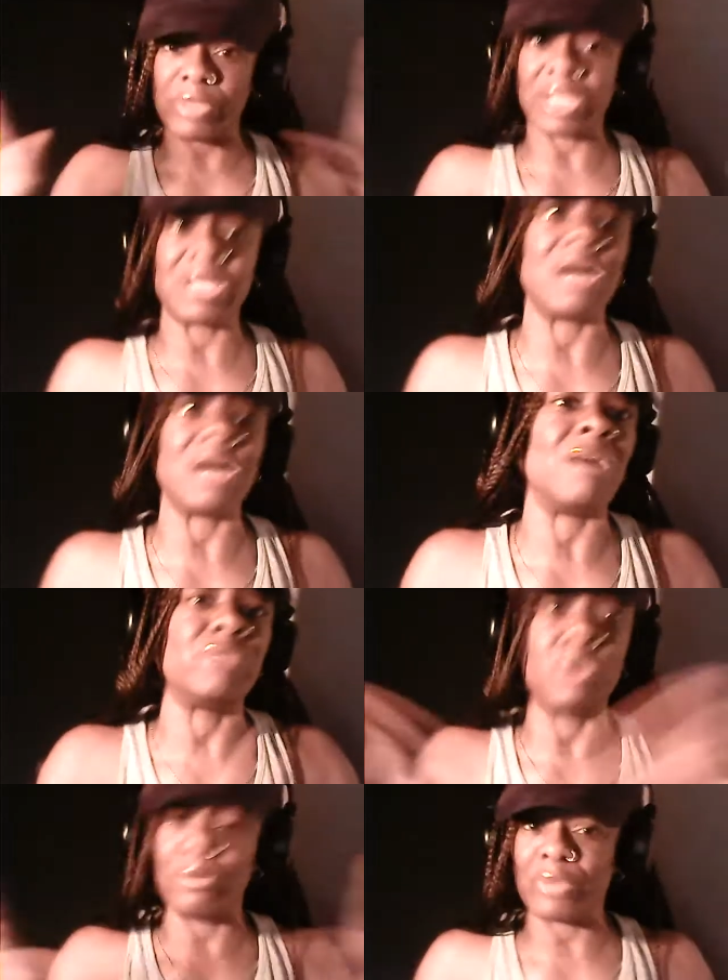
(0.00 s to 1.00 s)
love,
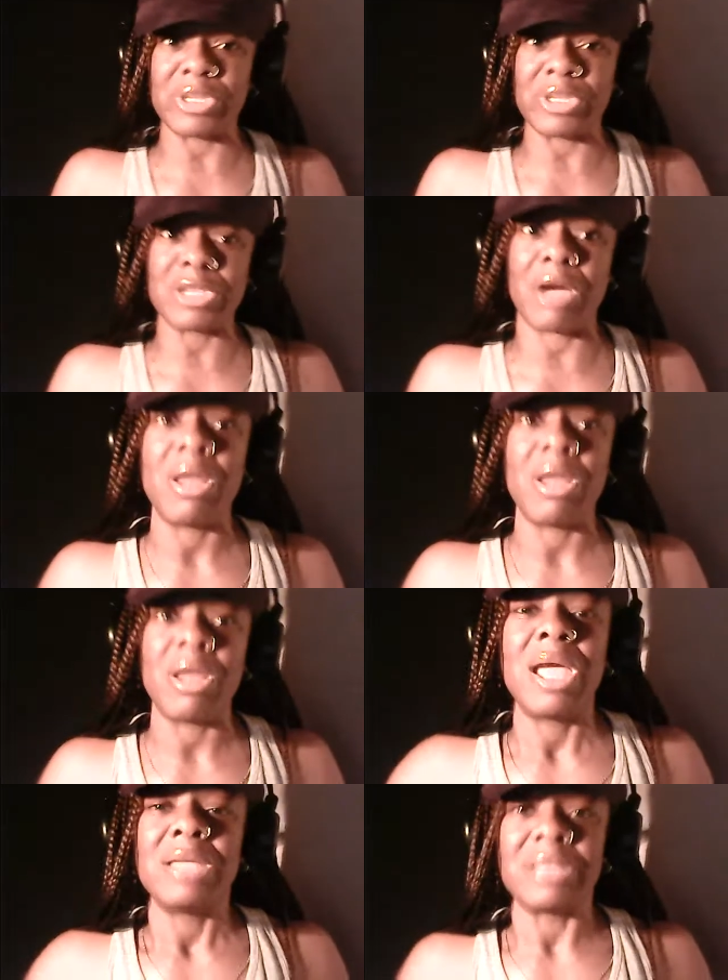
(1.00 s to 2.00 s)
do it for,
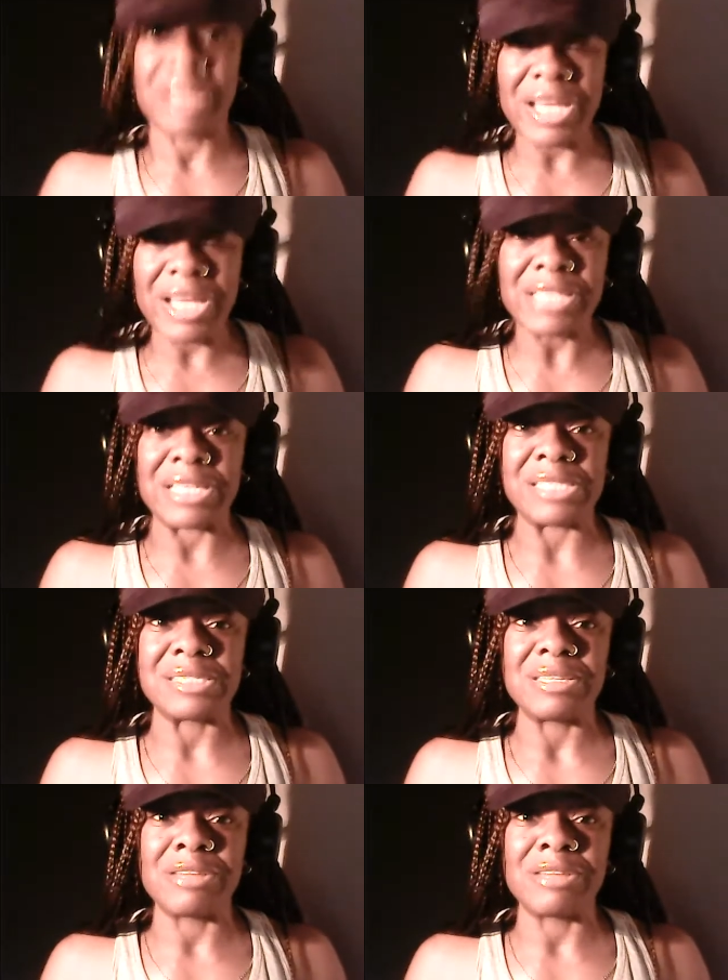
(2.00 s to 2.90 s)
the goodness.